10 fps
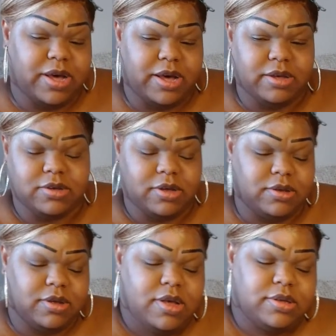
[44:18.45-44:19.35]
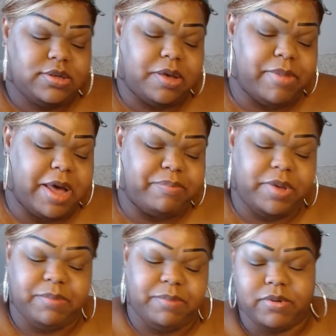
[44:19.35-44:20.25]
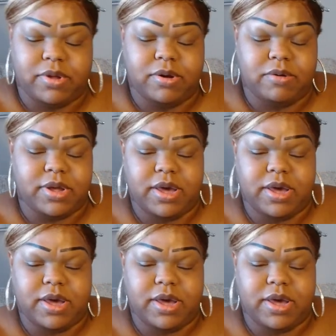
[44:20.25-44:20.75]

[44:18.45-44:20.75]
how you to say black people, you know, the